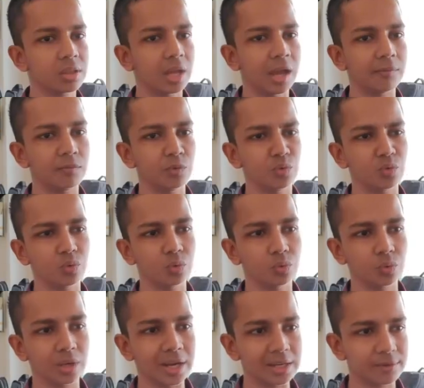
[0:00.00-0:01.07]
just have to
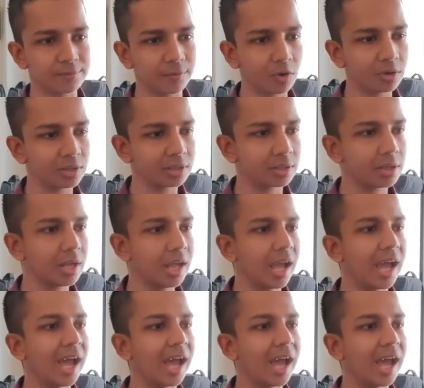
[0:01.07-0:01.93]
go to get font